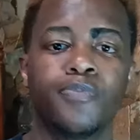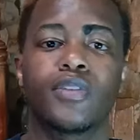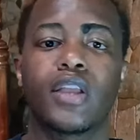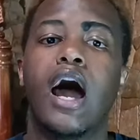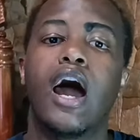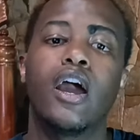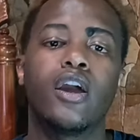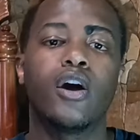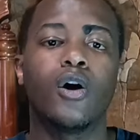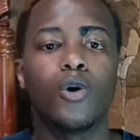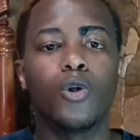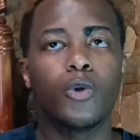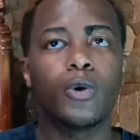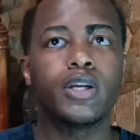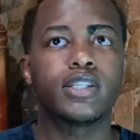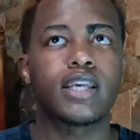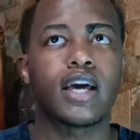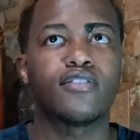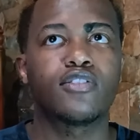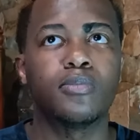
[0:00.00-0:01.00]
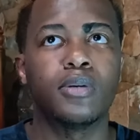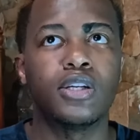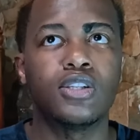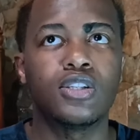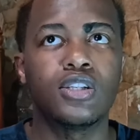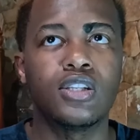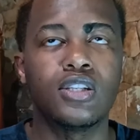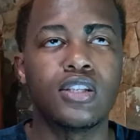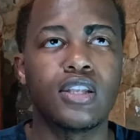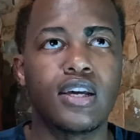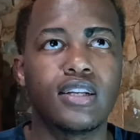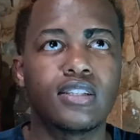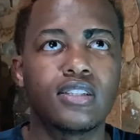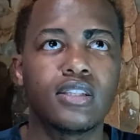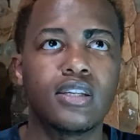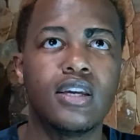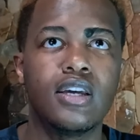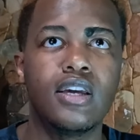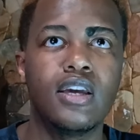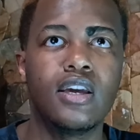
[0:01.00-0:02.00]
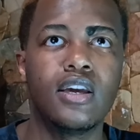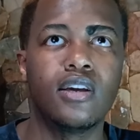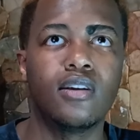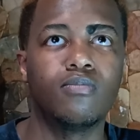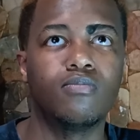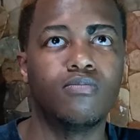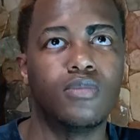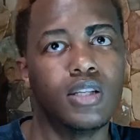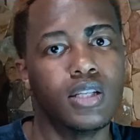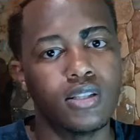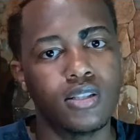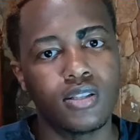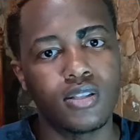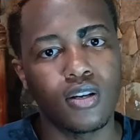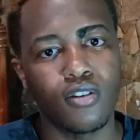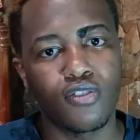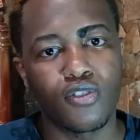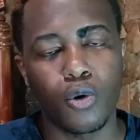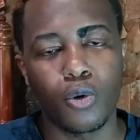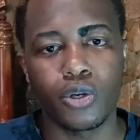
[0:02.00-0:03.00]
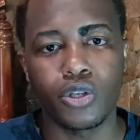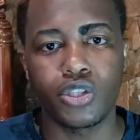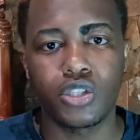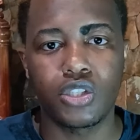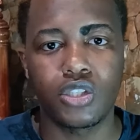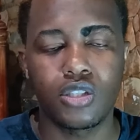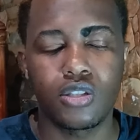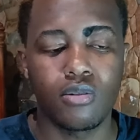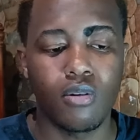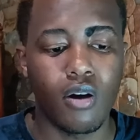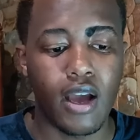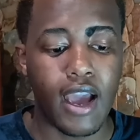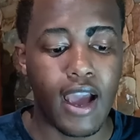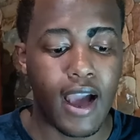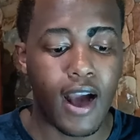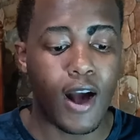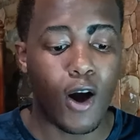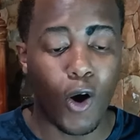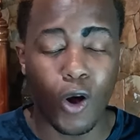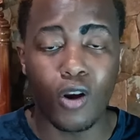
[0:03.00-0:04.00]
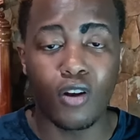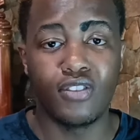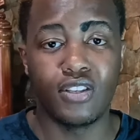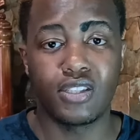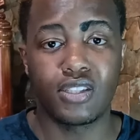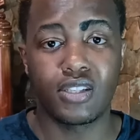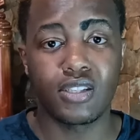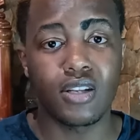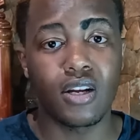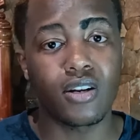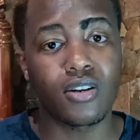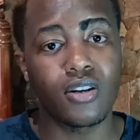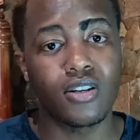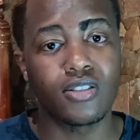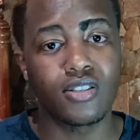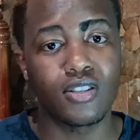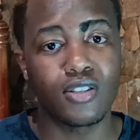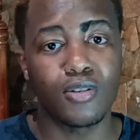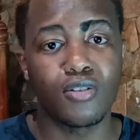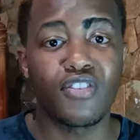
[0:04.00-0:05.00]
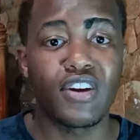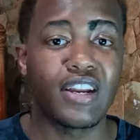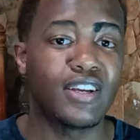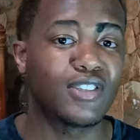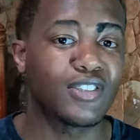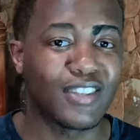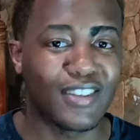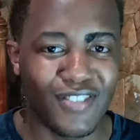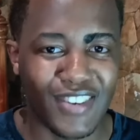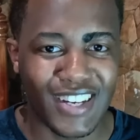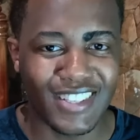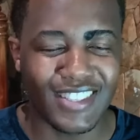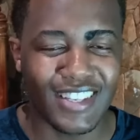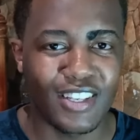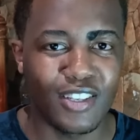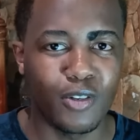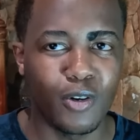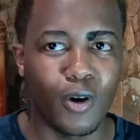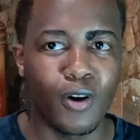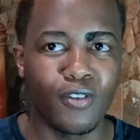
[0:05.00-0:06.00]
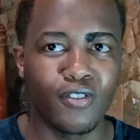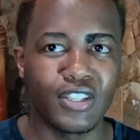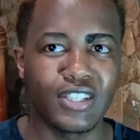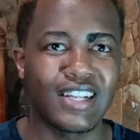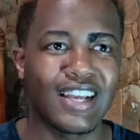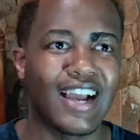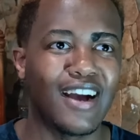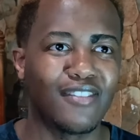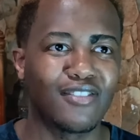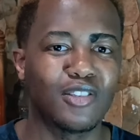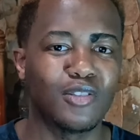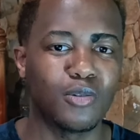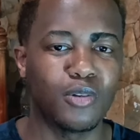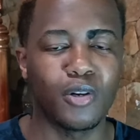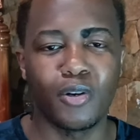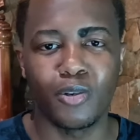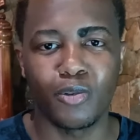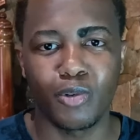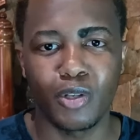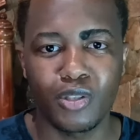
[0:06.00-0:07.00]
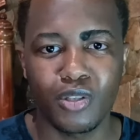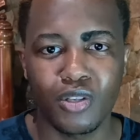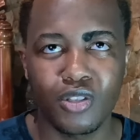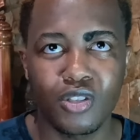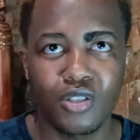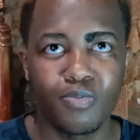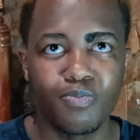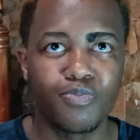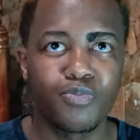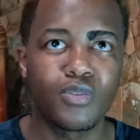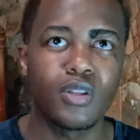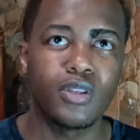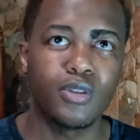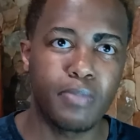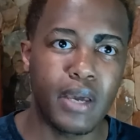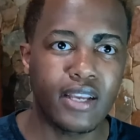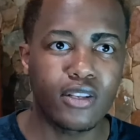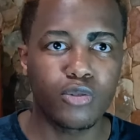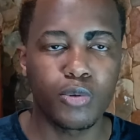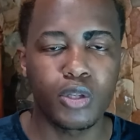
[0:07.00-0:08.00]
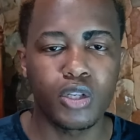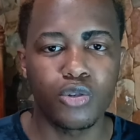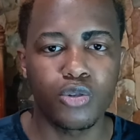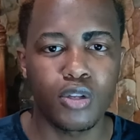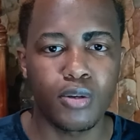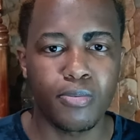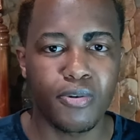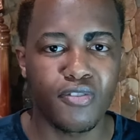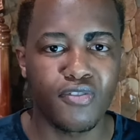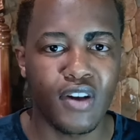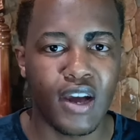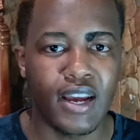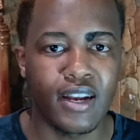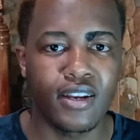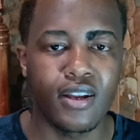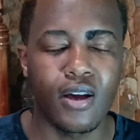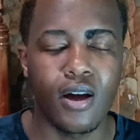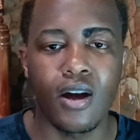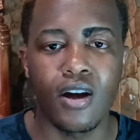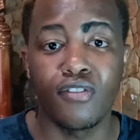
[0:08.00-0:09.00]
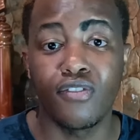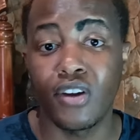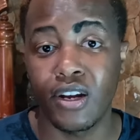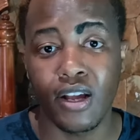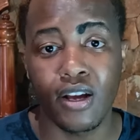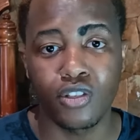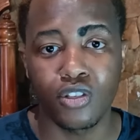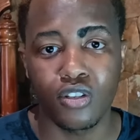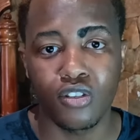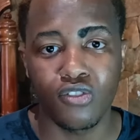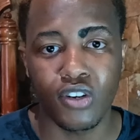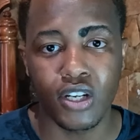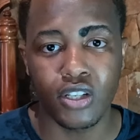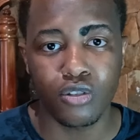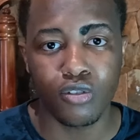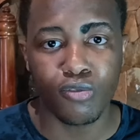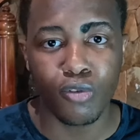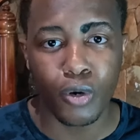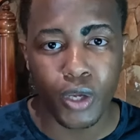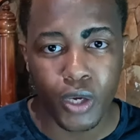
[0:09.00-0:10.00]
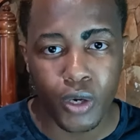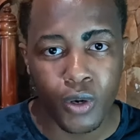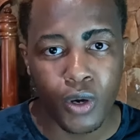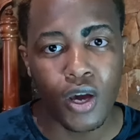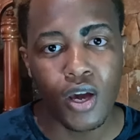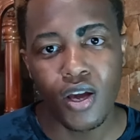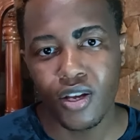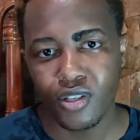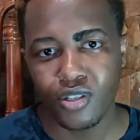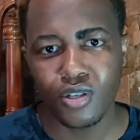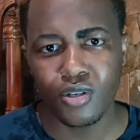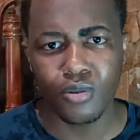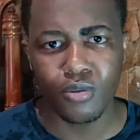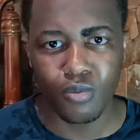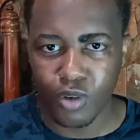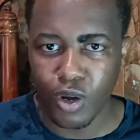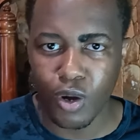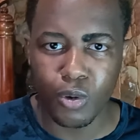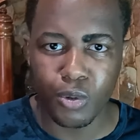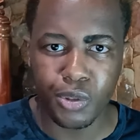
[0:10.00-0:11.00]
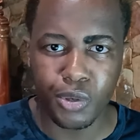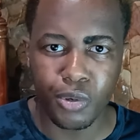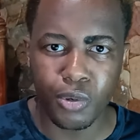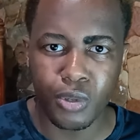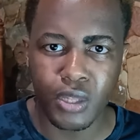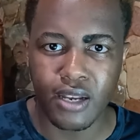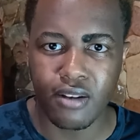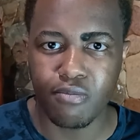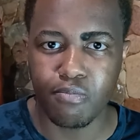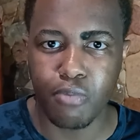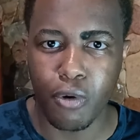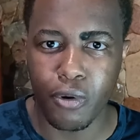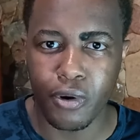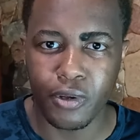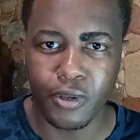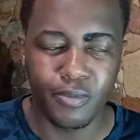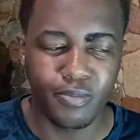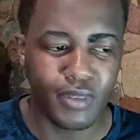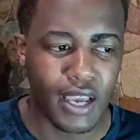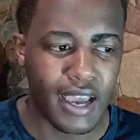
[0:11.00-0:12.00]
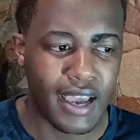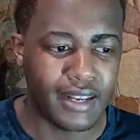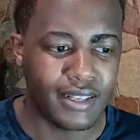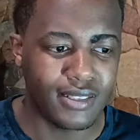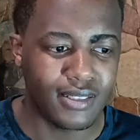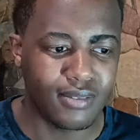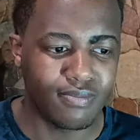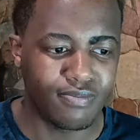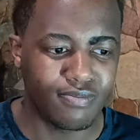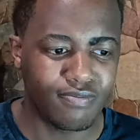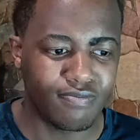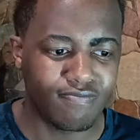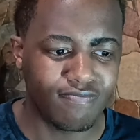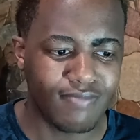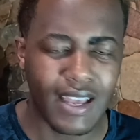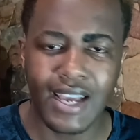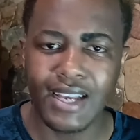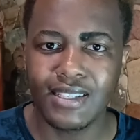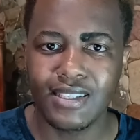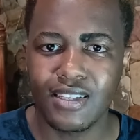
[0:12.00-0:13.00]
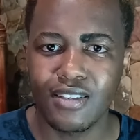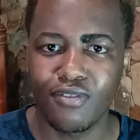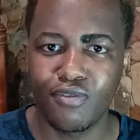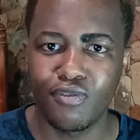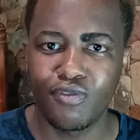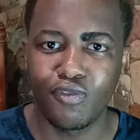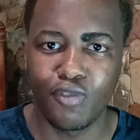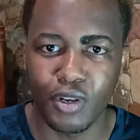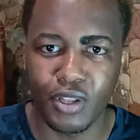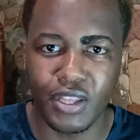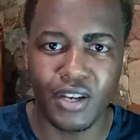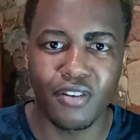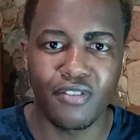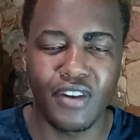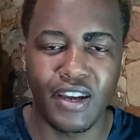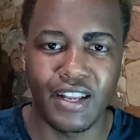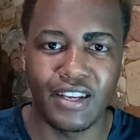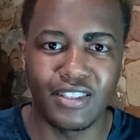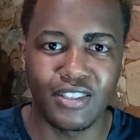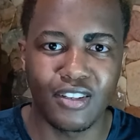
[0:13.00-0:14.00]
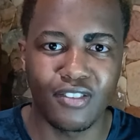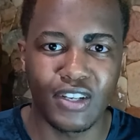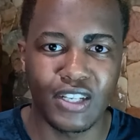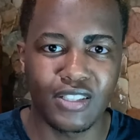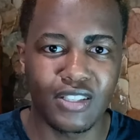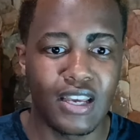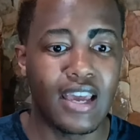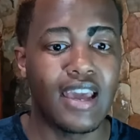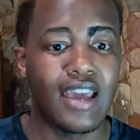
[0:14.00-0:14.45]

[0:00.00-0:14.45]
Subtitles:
I always have to mention that this, of course, all of this does not constitute financial advice, and you obviously have to do your own research. Banks will usually provide a financial advisor for you, so go through that portal and ask for their financial advice.